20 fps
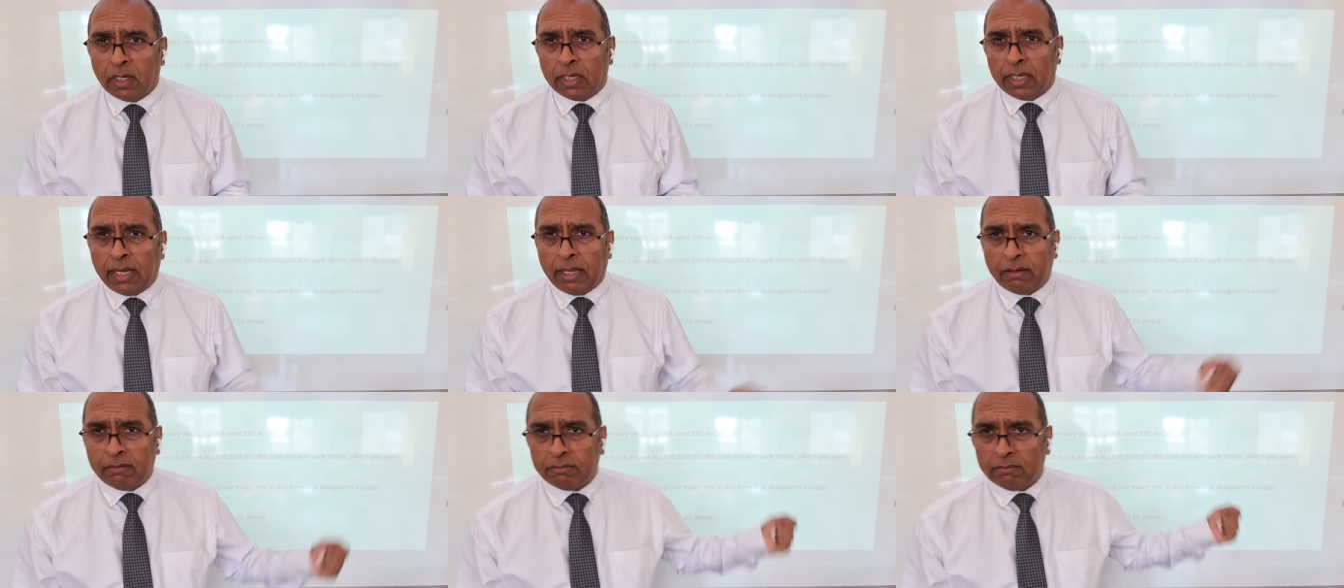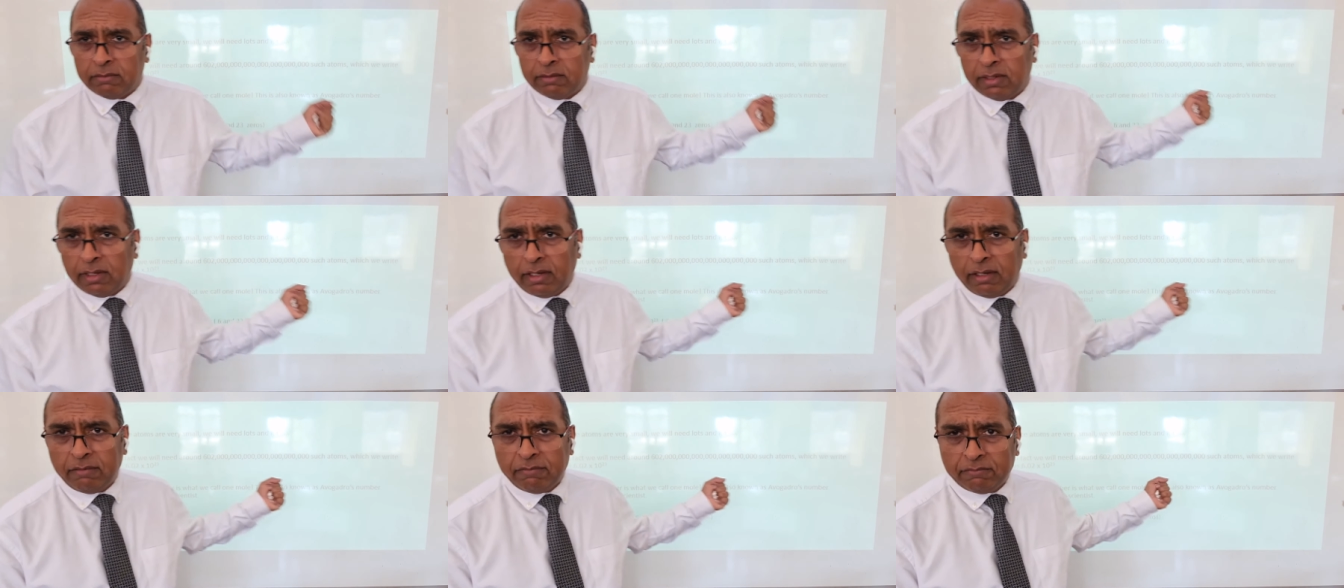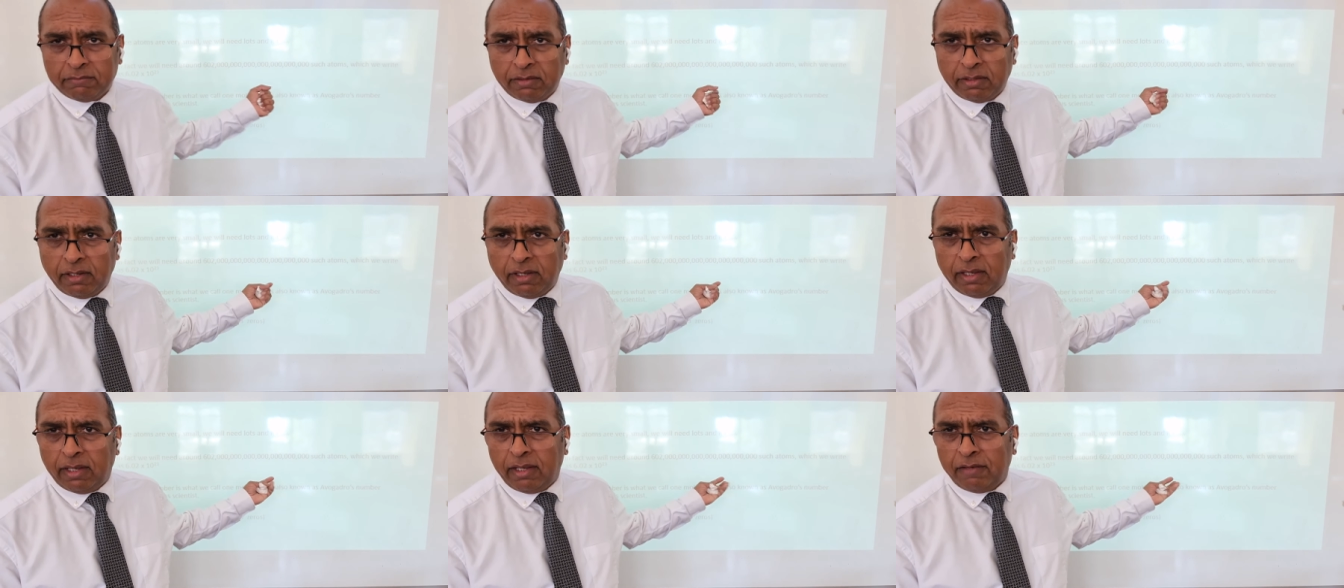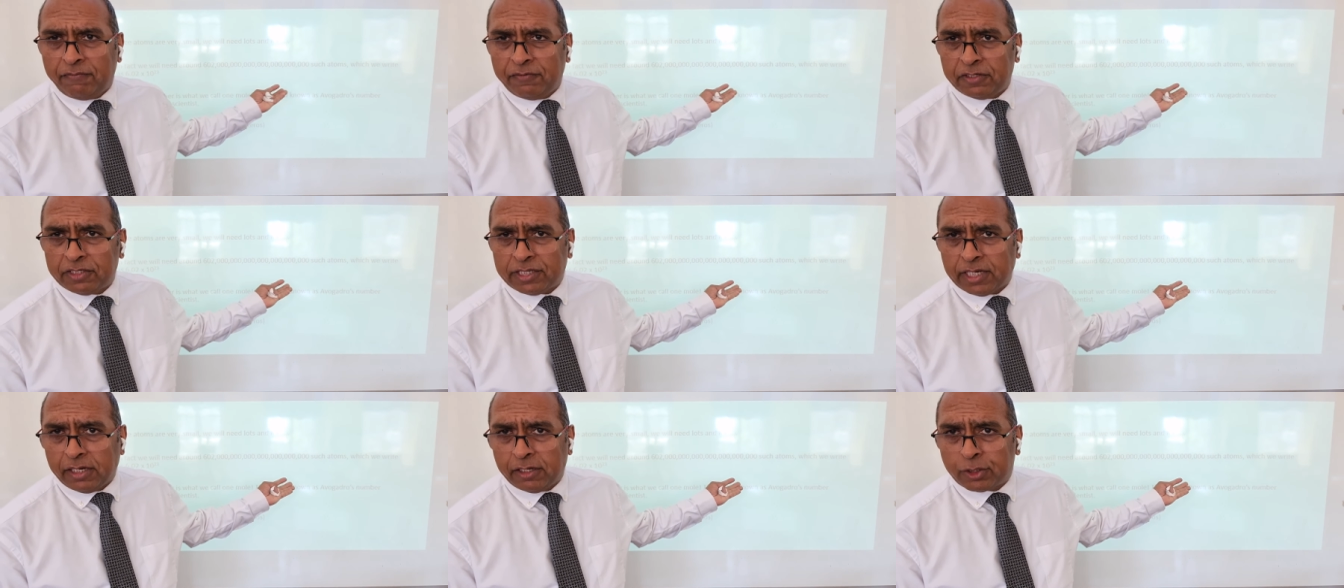Now, if
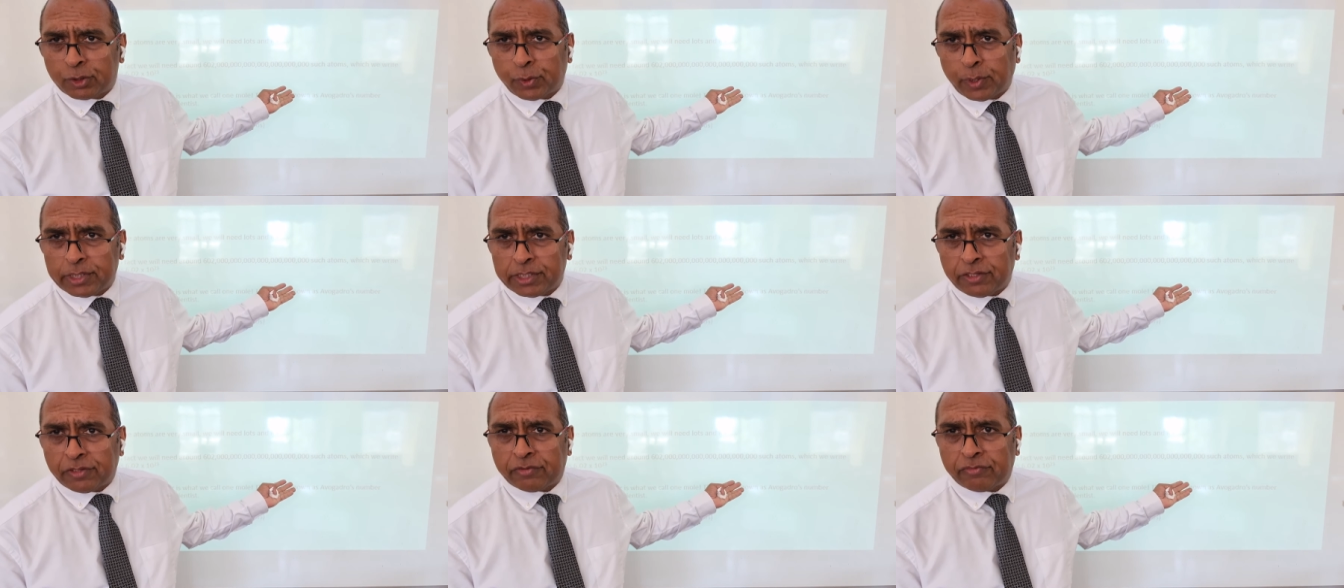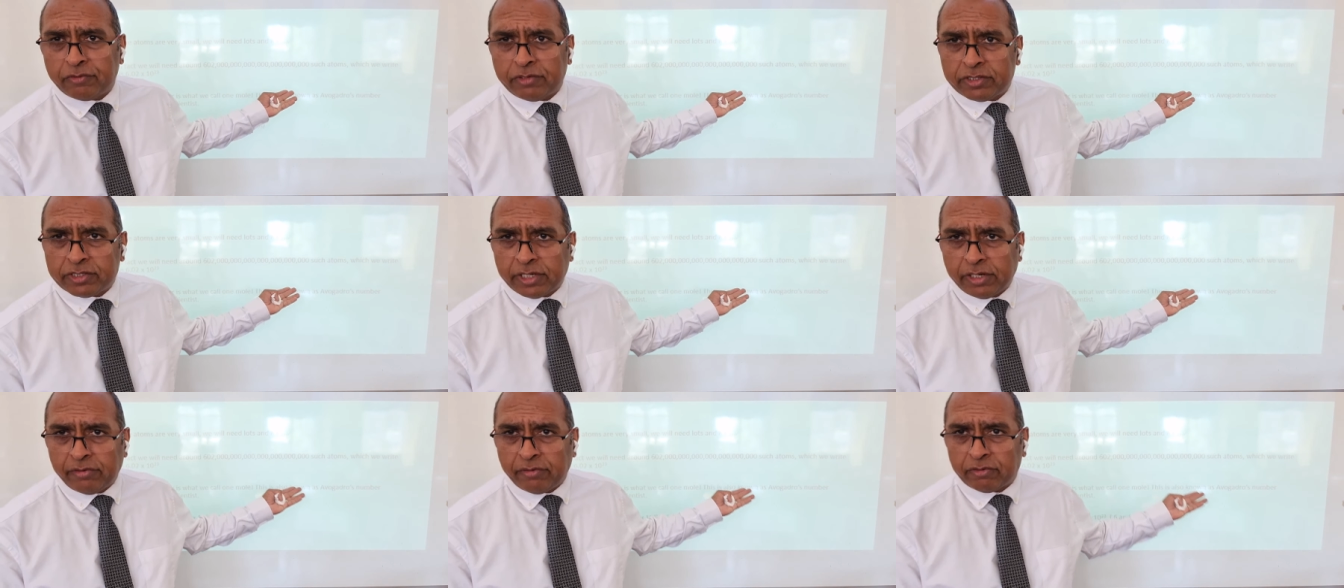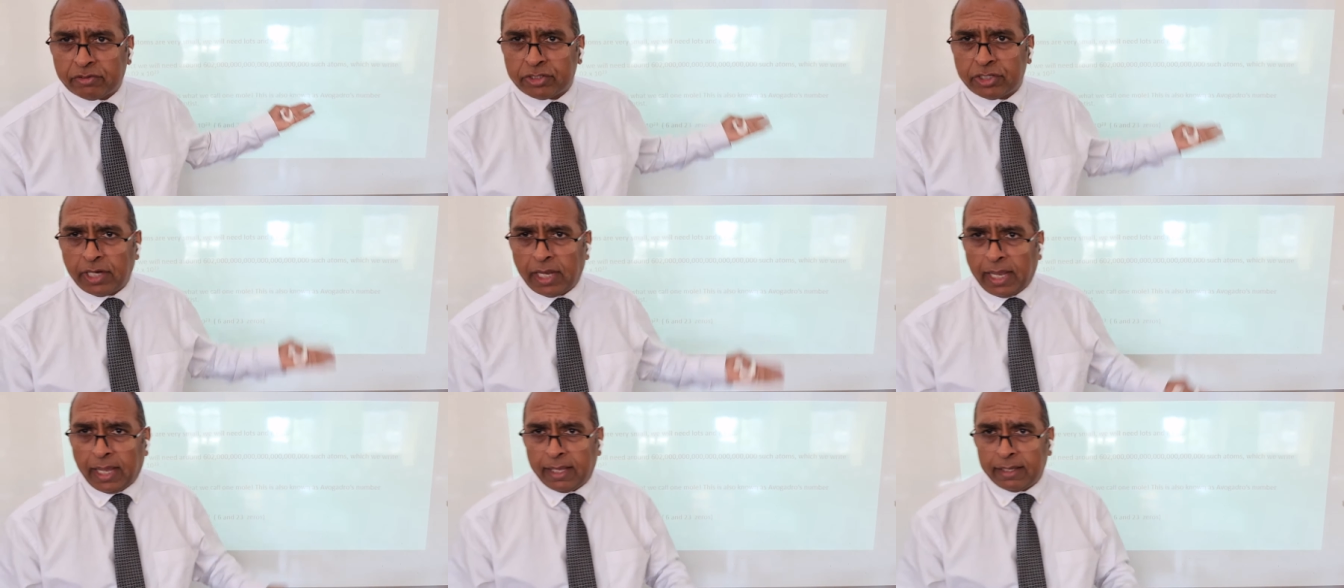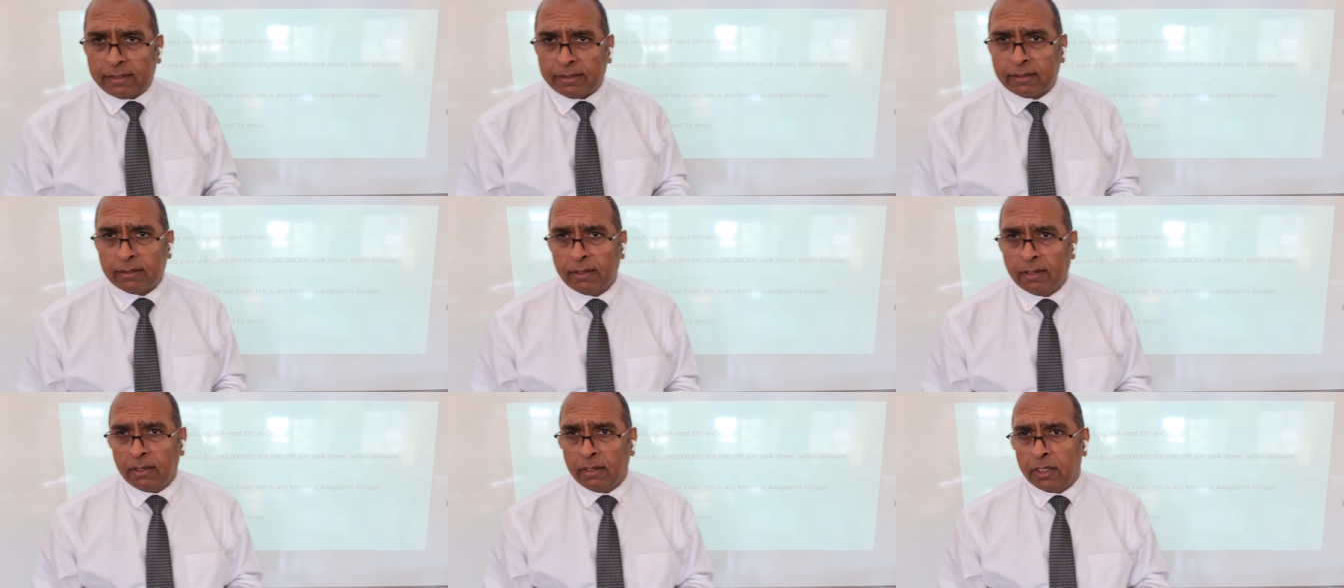instead of 23 zeros you had
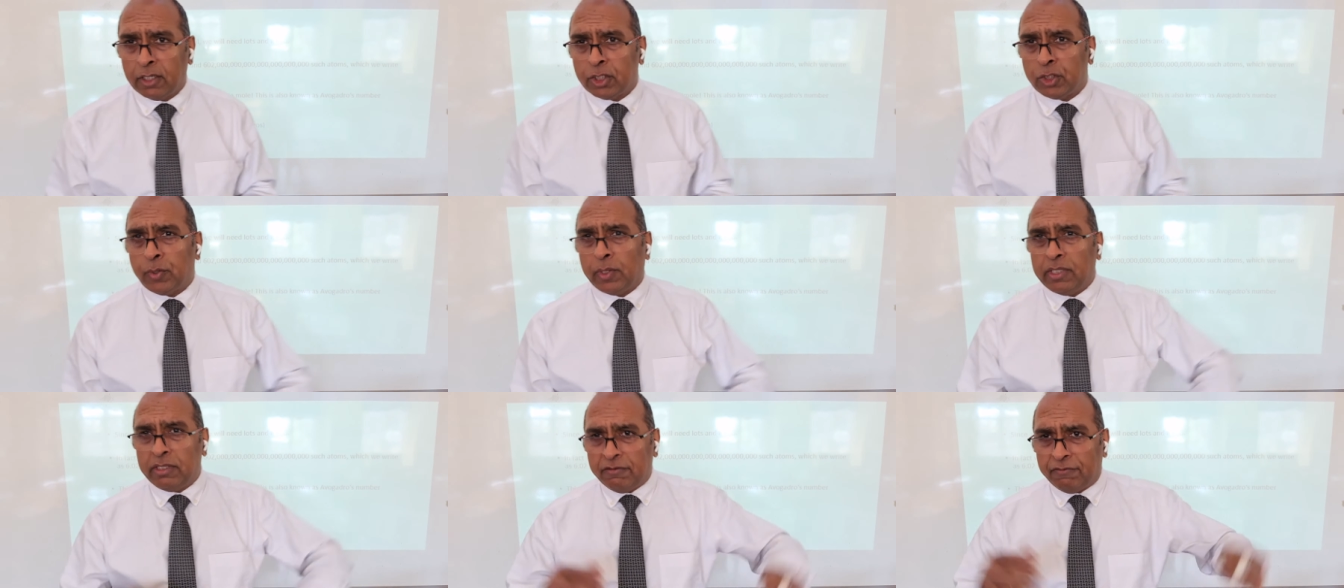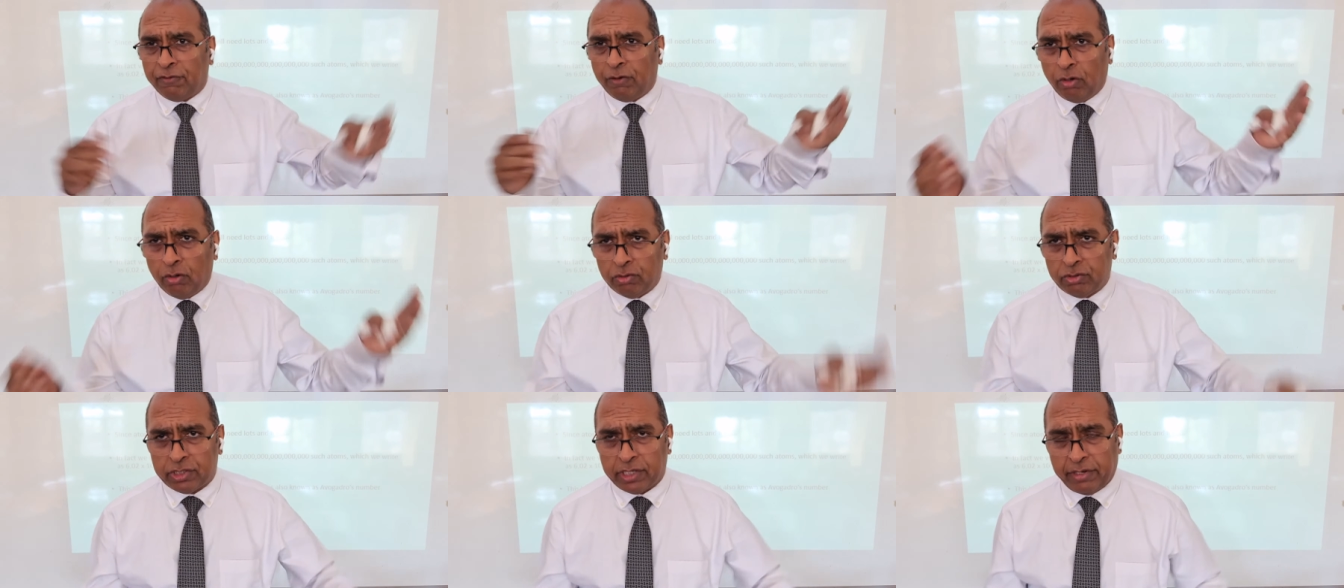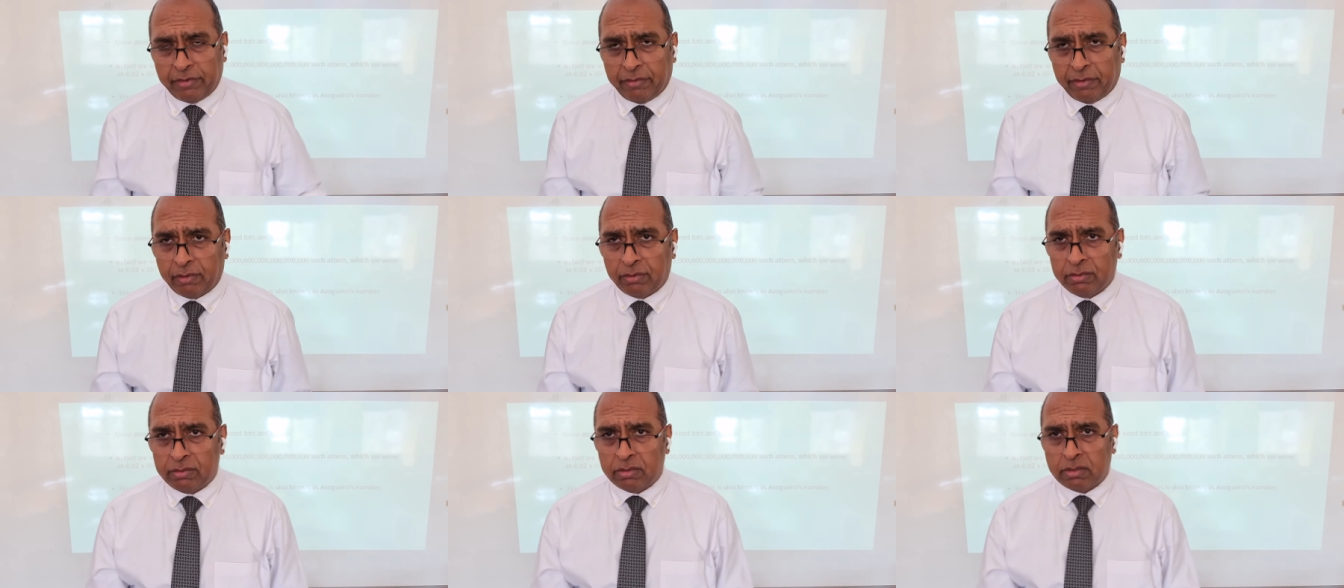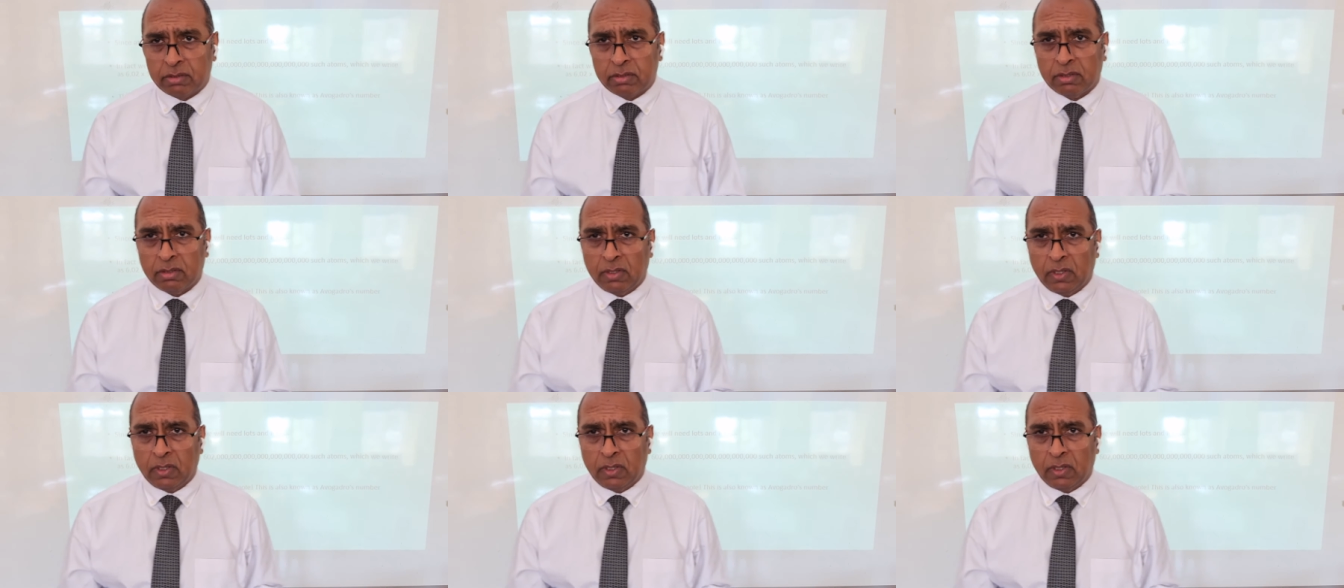24 zeros,